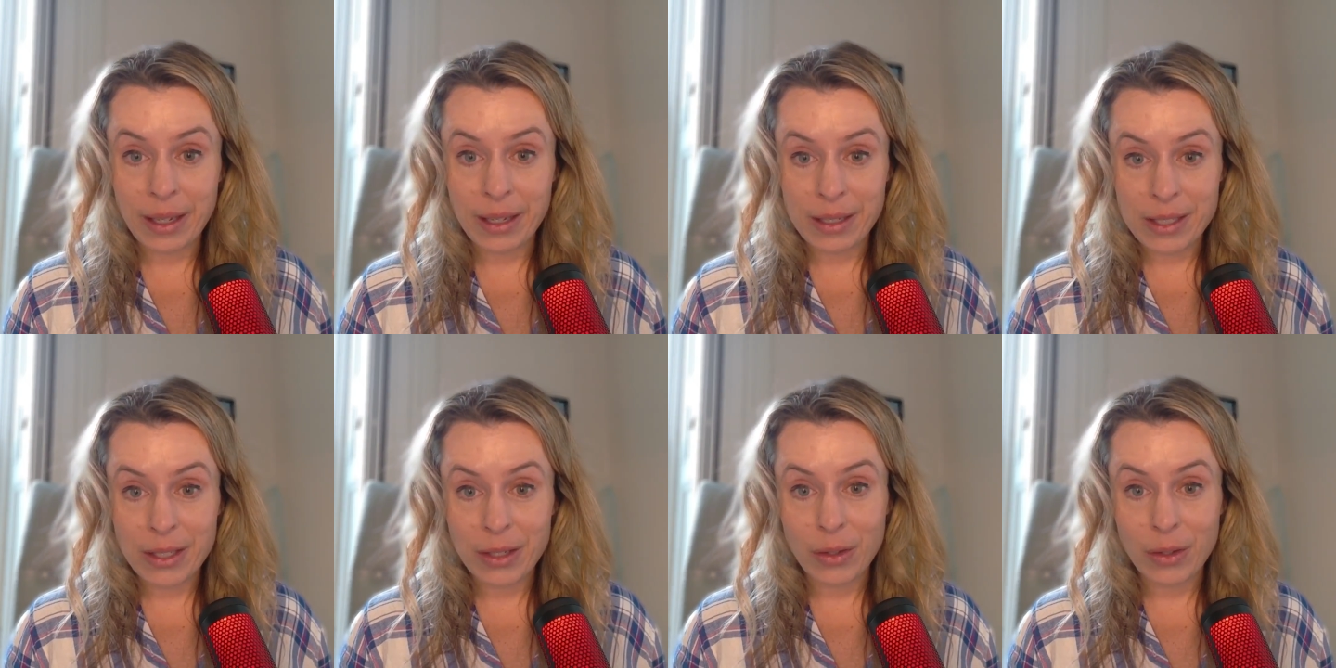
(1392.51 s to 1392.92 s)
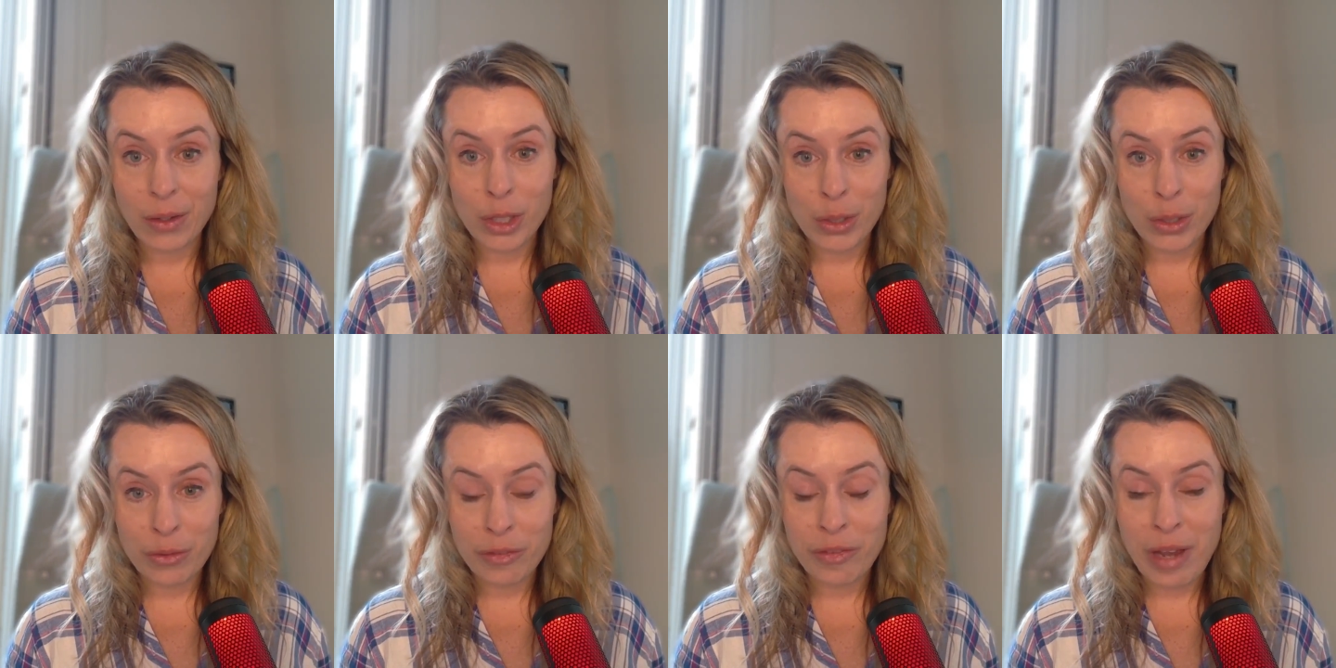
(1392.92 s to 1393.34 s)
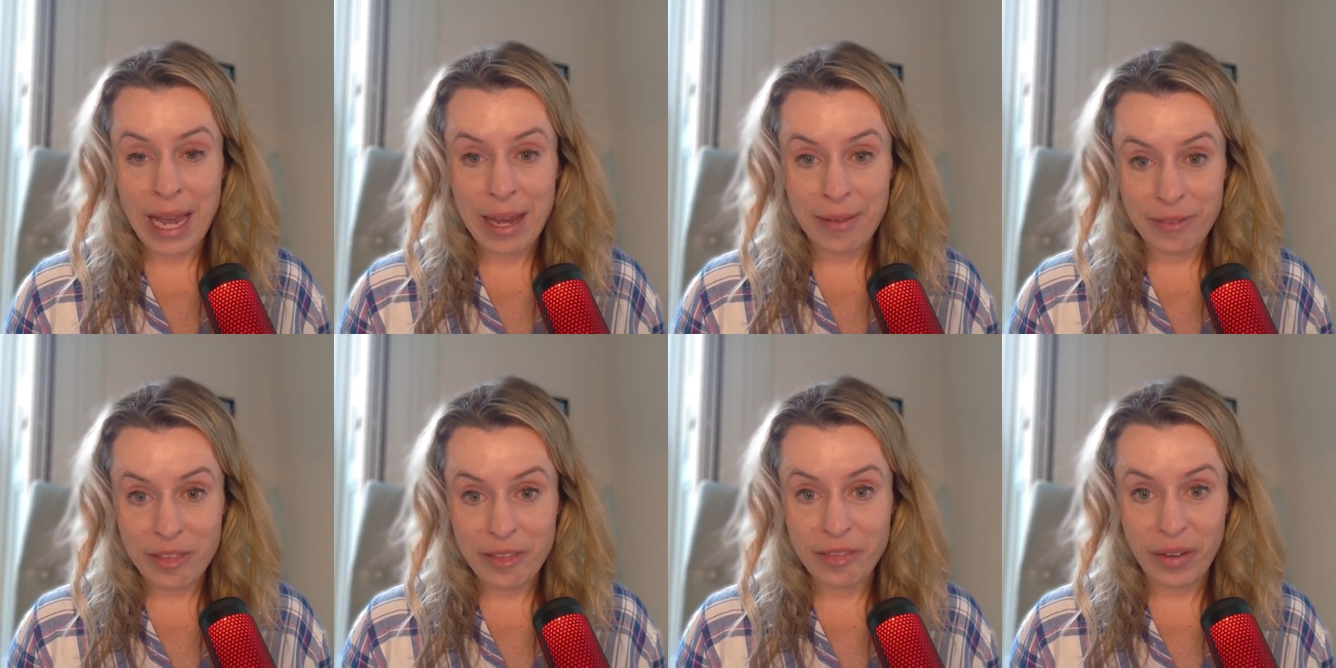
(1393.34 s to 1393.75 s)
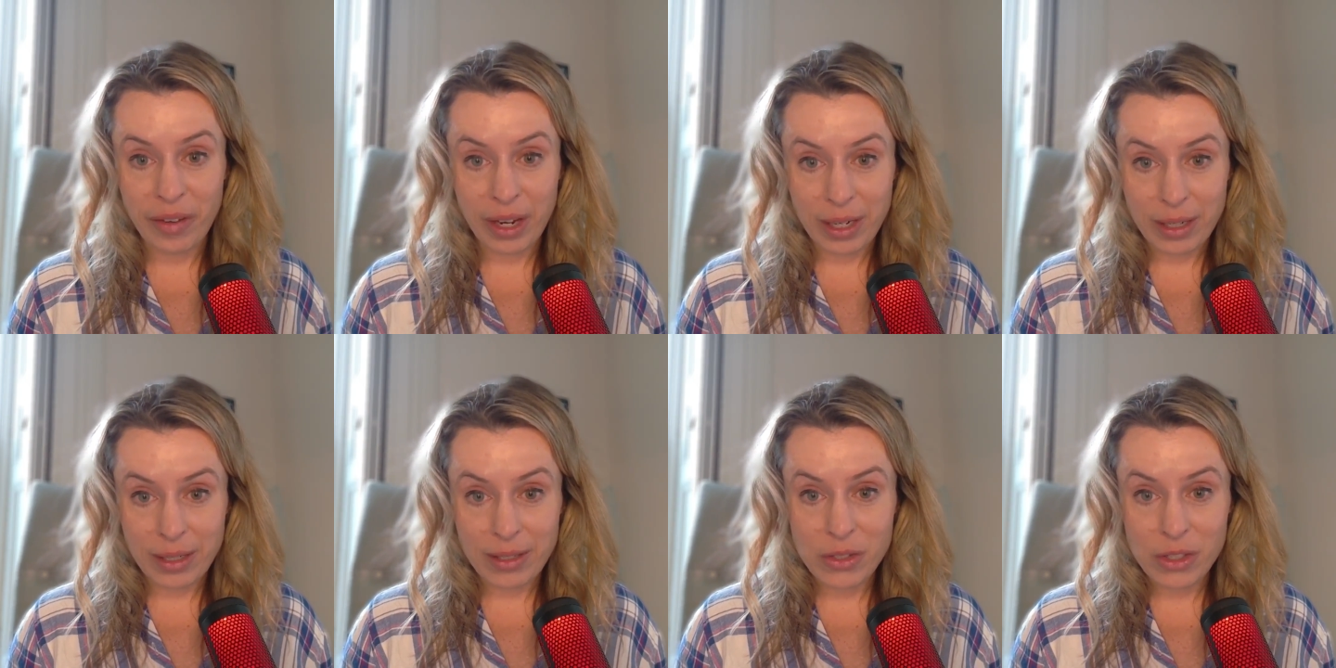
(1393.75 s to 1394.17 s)
until you have it
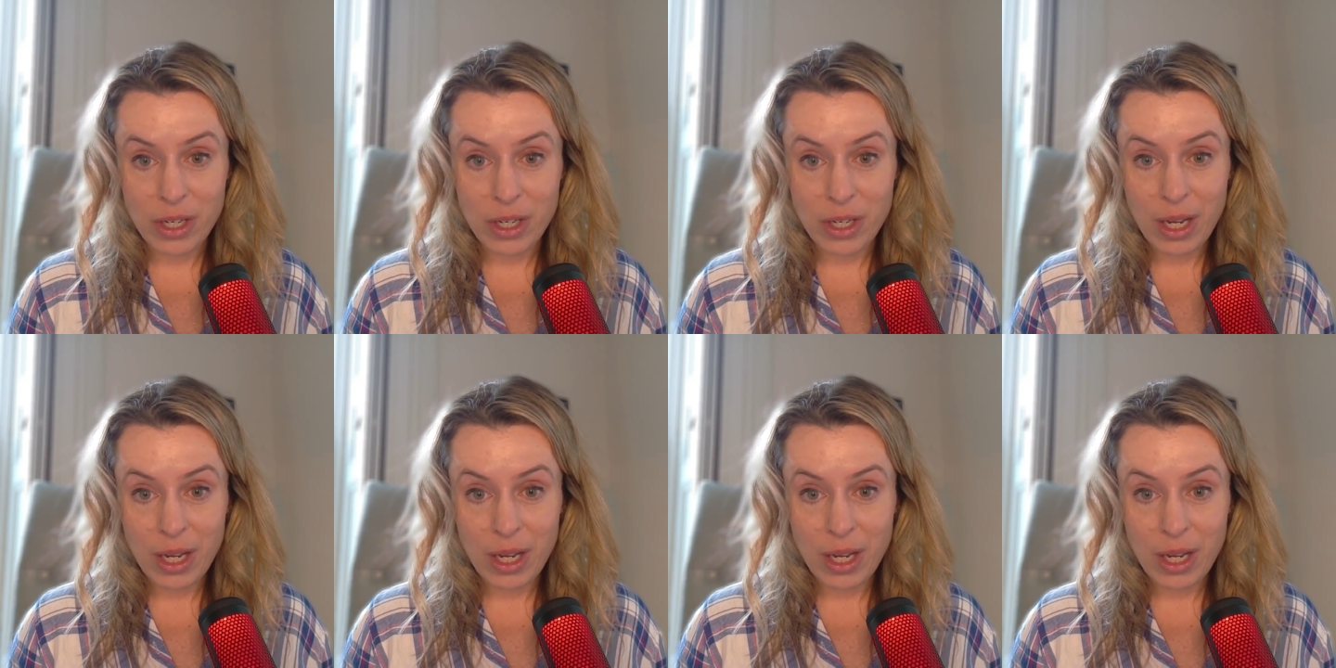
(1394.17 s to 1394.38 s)
fixed.